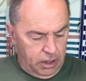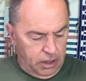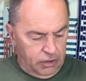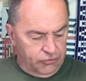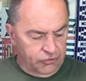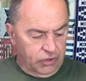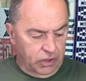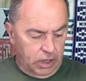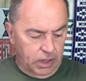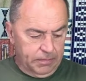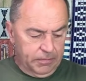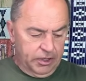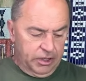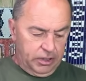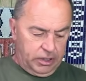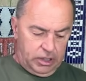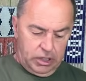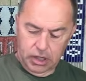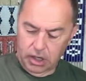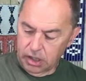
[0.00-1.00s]
So I'm going to
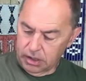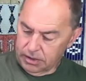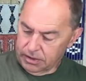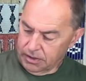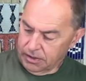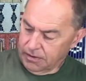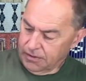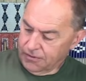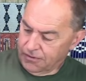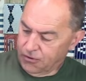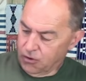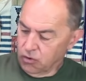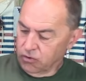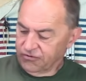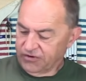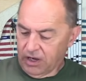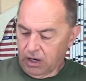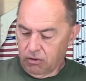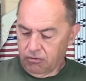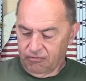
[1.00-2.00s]
cut those
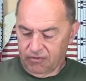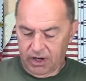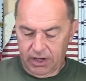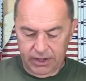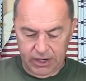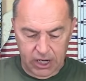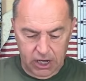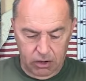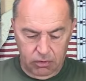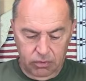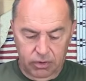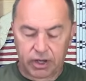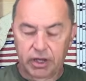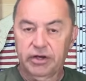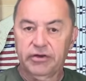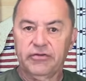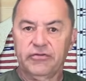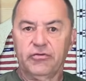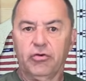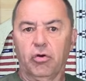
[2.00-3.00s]
out right now,
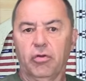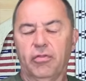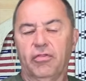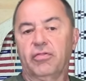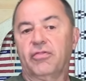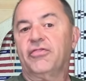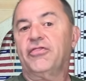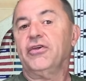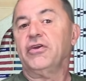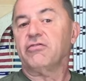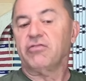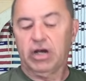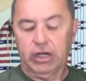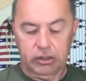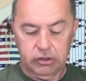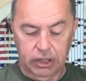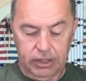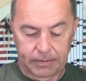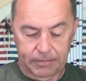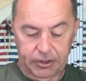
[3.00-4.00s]
and so
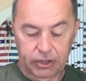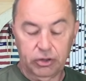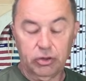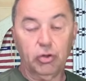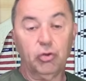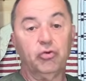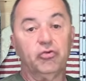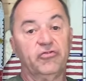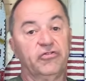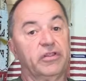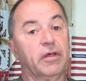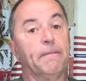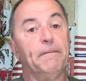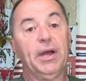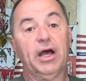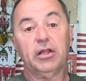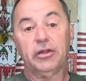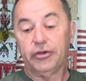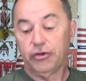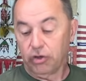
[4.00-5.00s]
theoretically I'm going to lose the
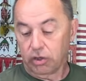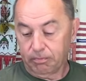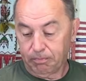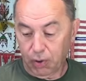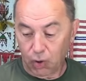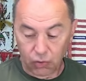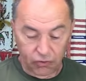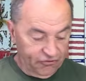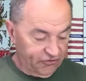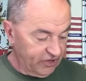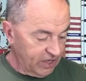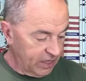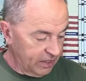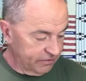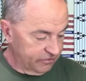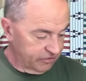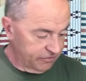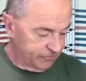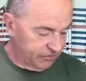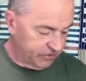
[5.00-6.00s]
belly on both
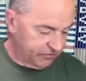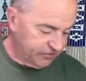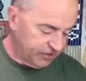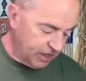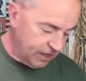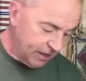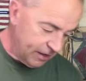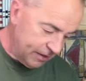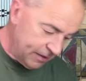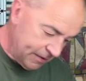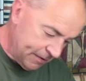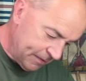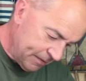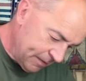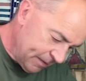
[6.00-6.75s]
sides of this guy.